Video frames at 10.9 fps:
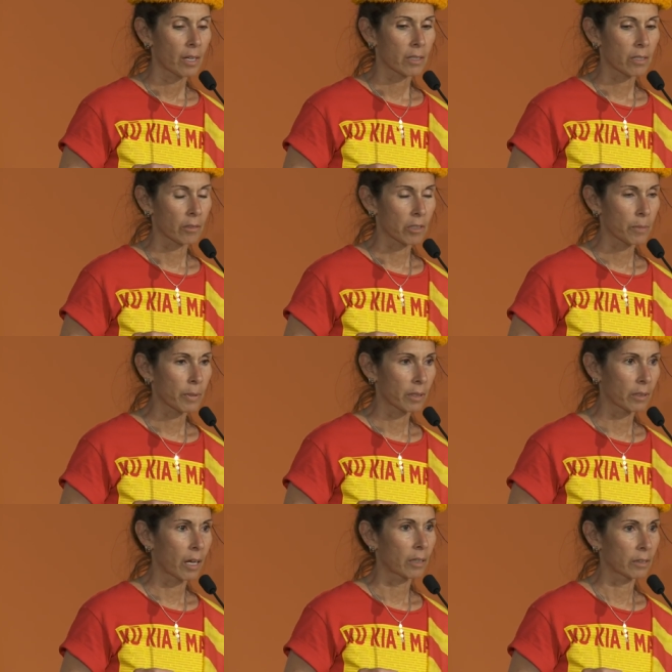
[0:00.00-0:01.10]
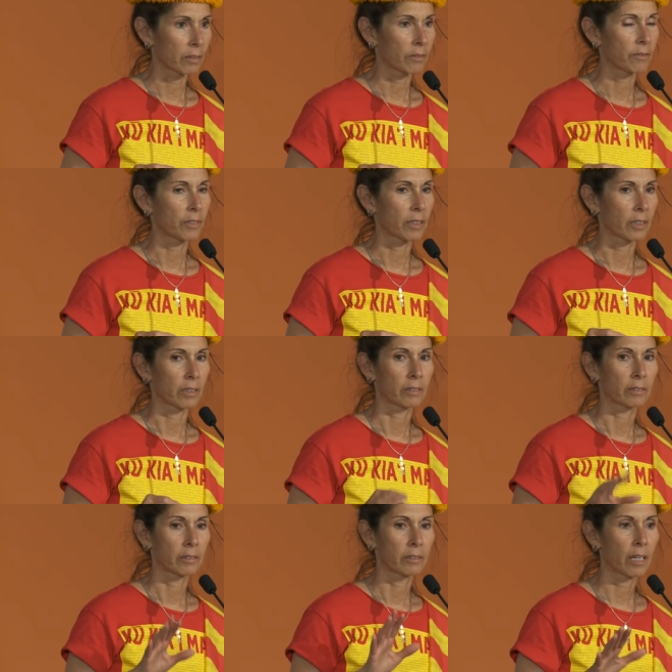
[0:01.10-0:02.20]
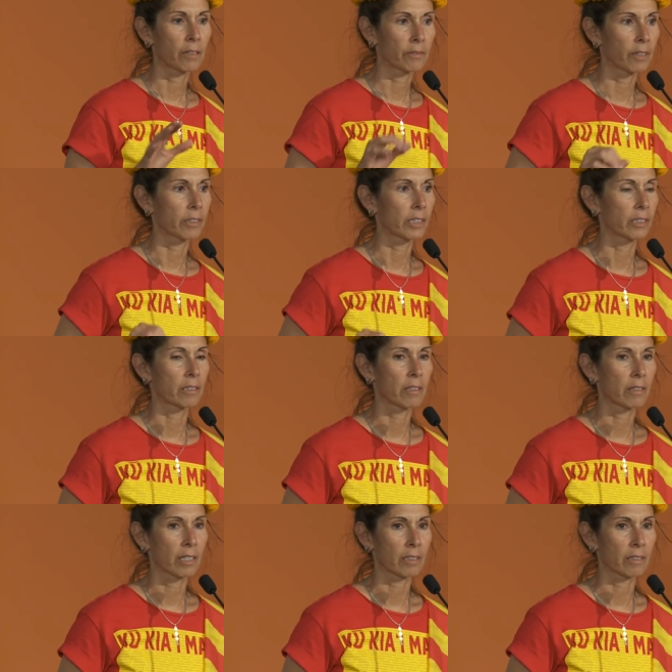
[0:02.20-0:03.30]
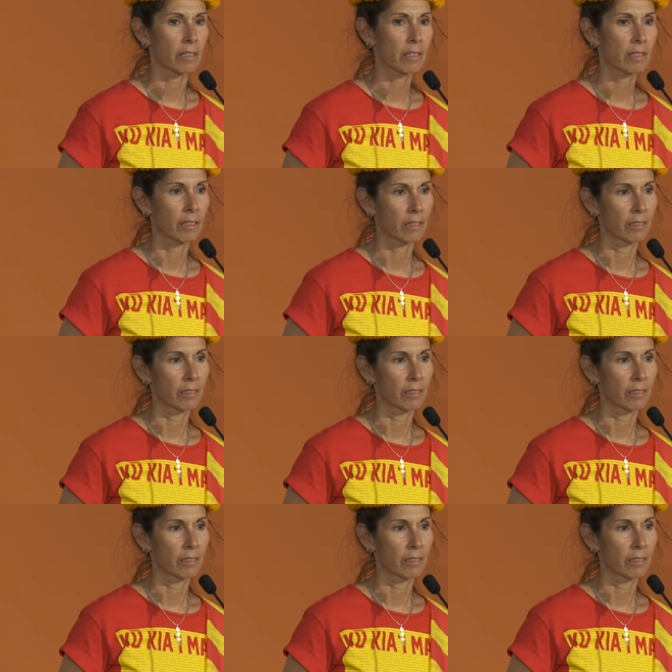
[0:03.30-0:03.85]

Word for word: So there's been a lot of not very good things